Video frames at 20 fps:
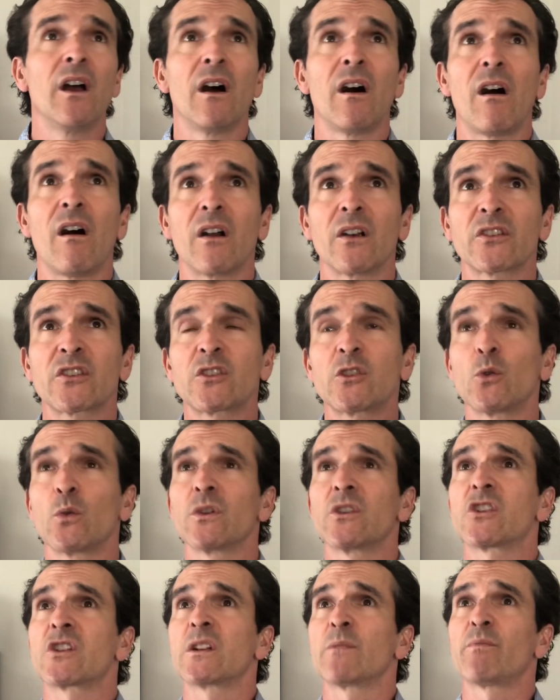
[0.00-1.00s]
our
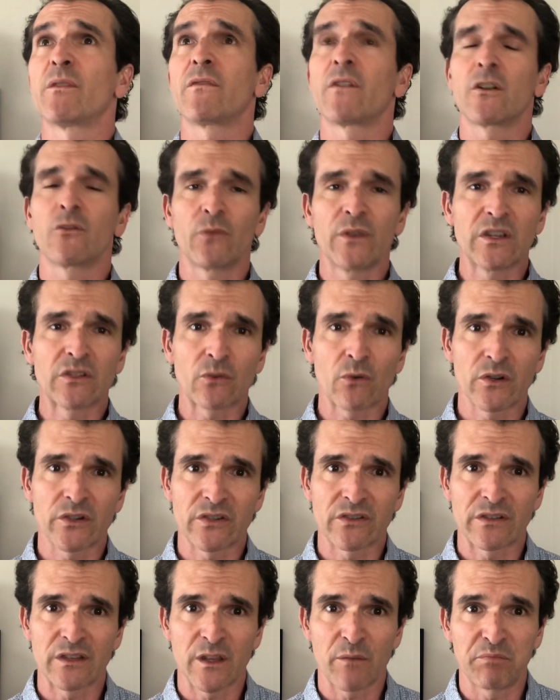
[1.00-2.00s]
stewardship of our
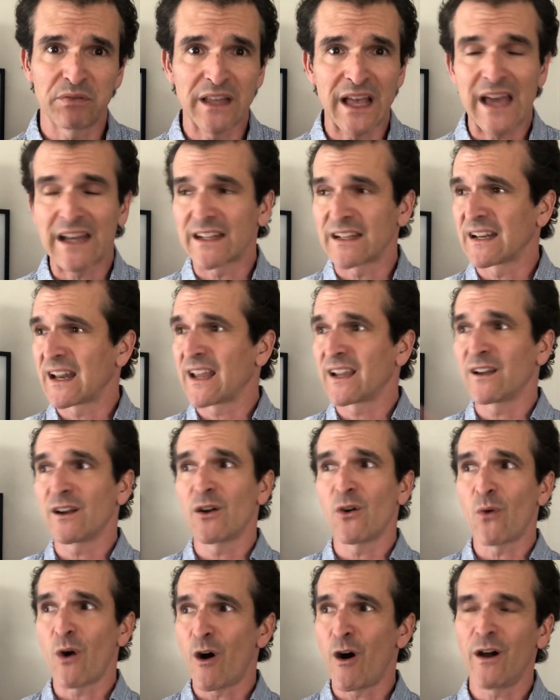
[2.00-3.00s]
resources on the planet. And I could
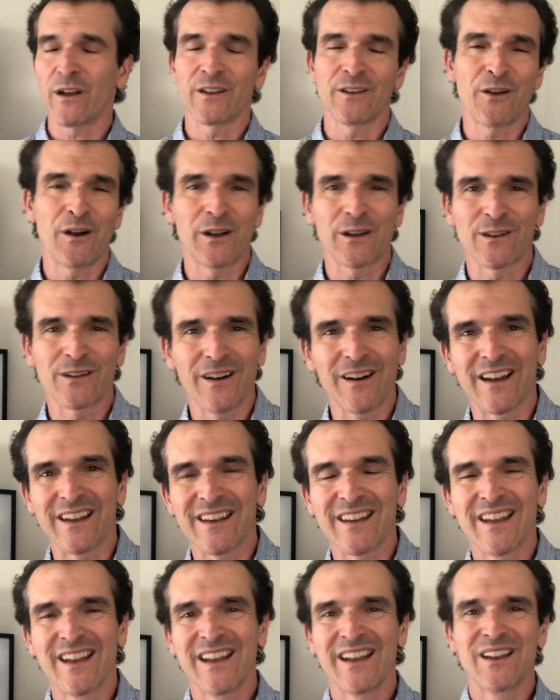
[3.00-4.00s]
go on and on and on.
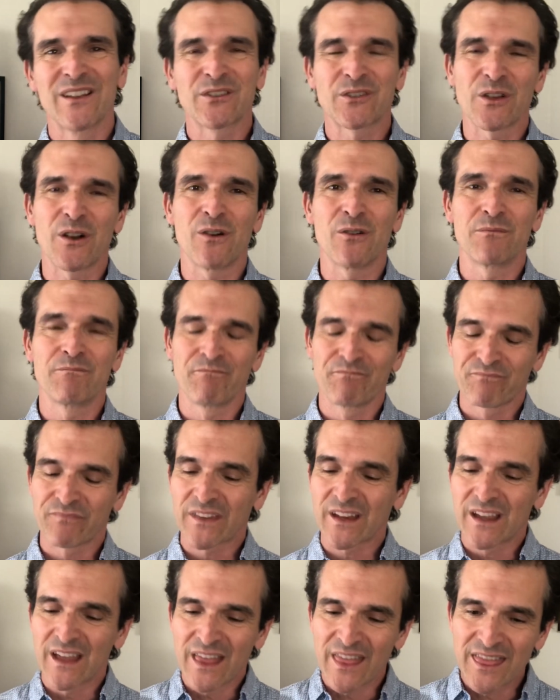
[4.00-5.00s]
So
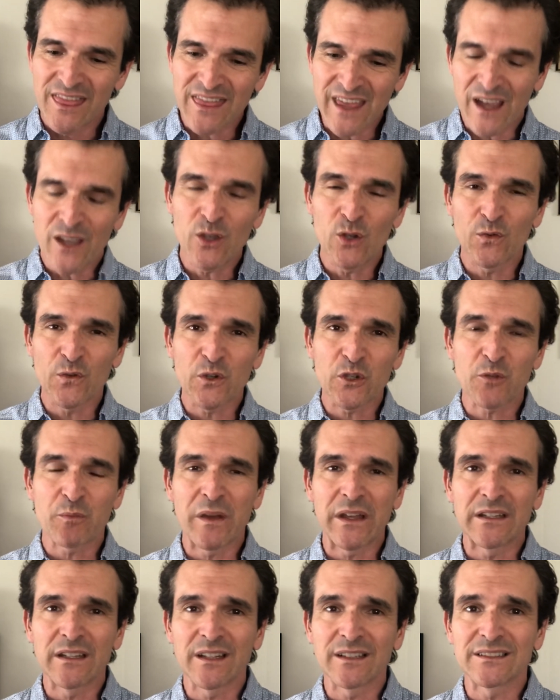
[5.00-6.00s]
thank you for
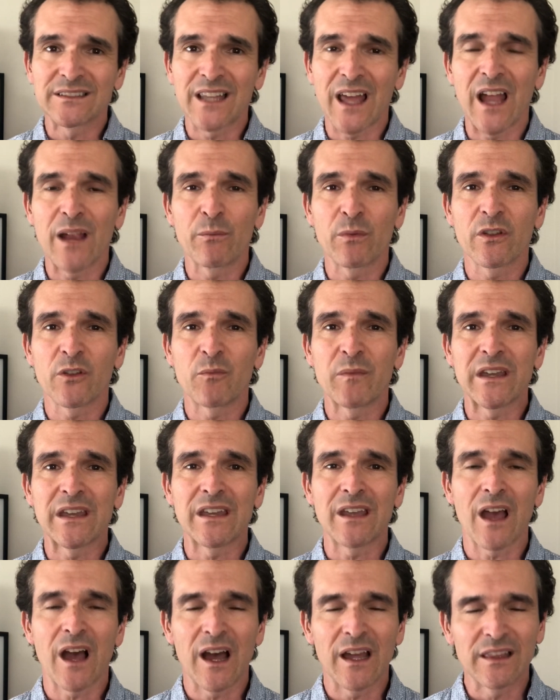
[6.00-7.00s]
spending time with
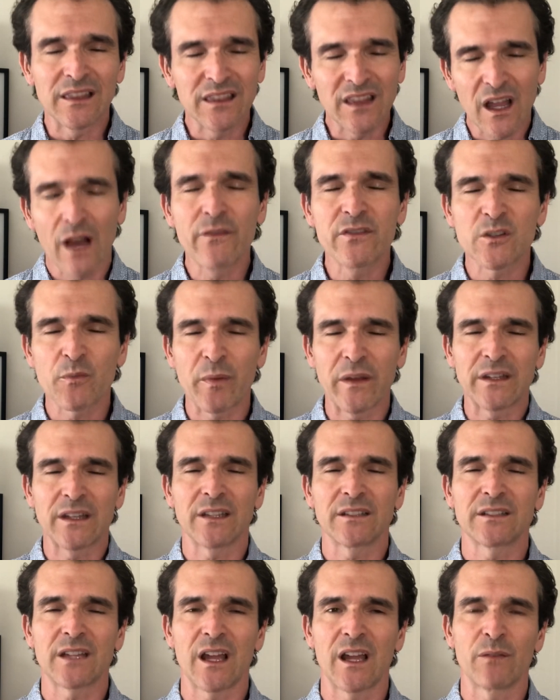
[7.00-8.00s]
me. I love
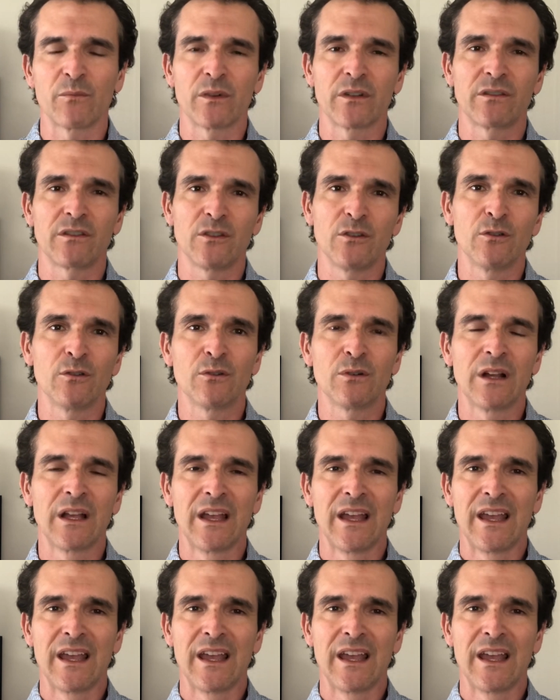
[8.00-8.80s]
spending time with you.